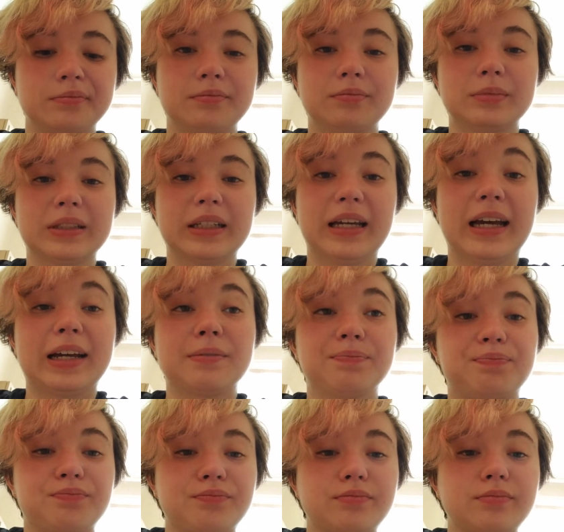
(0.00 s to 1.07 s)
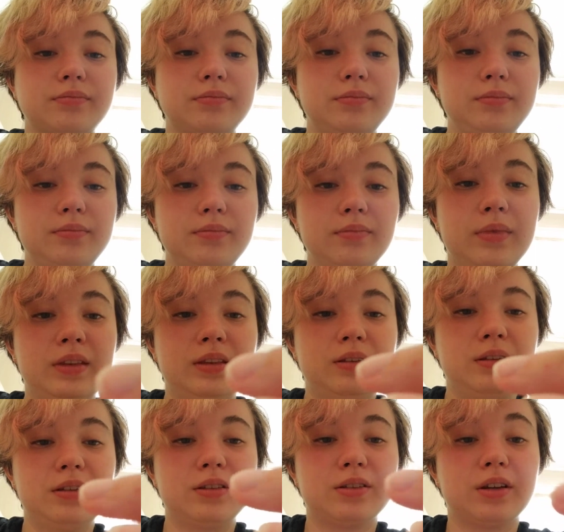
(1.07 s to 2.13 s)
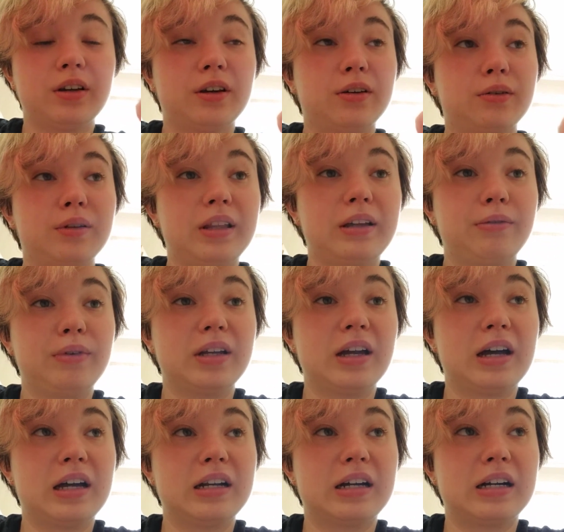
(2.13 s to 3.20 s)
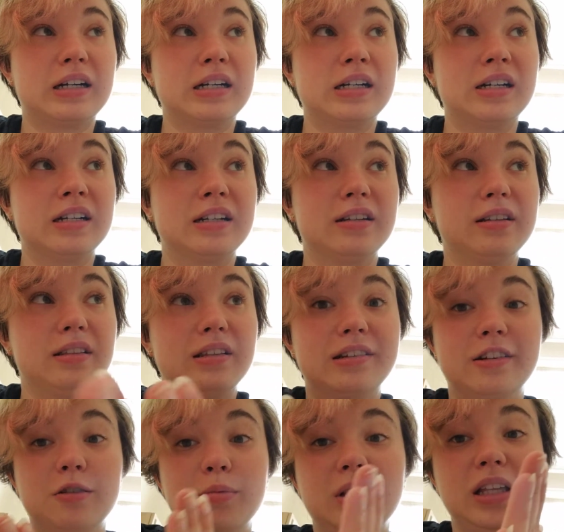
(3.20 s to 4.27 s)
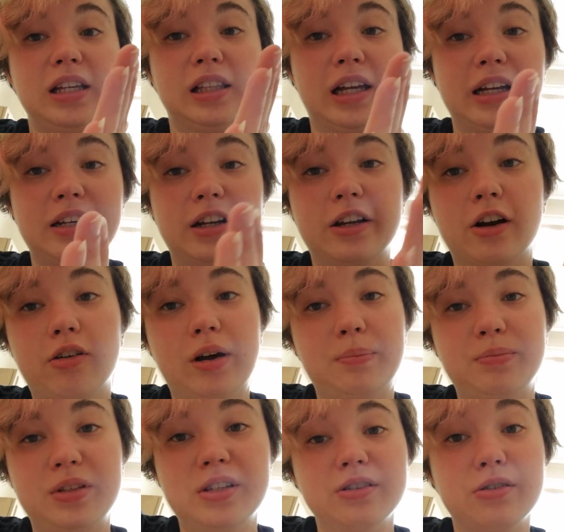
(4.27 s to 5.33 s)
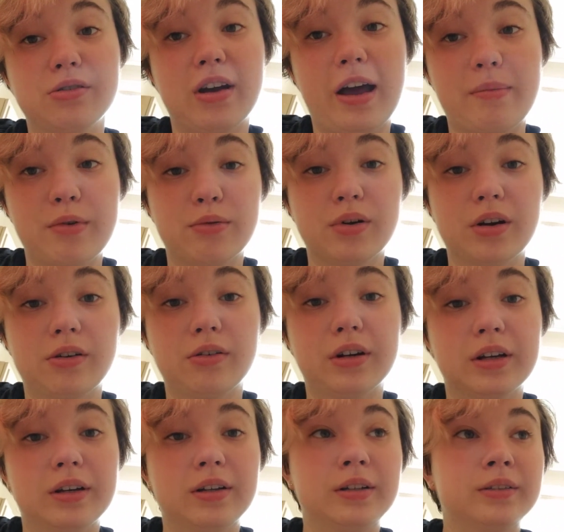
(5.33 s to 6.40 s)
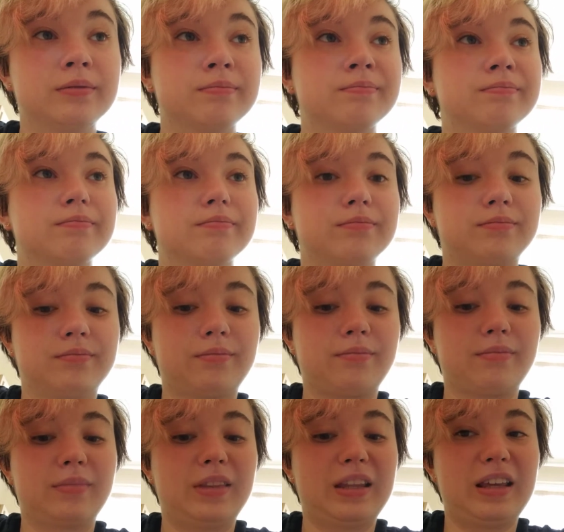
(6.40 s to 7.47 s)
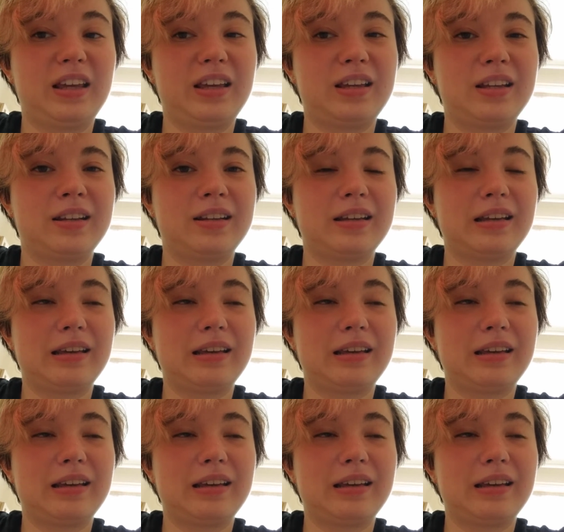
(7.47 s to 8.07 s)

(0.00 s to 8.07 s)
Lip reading: But yeah. So then we got on the Jubilee line to go up to Abbey Road. And